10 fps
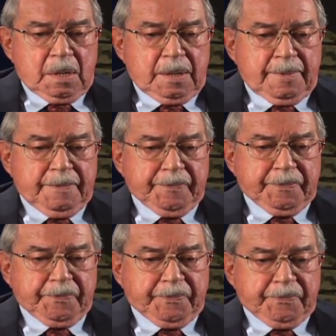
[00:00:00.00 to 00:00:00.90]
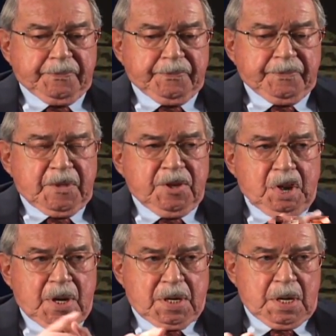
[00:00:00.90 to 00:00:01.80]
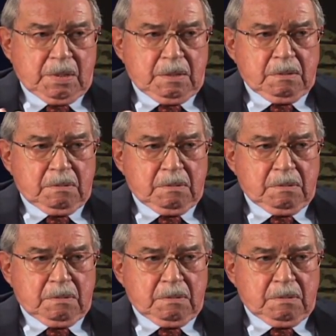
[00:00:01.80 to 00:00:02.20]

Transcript: um, checking,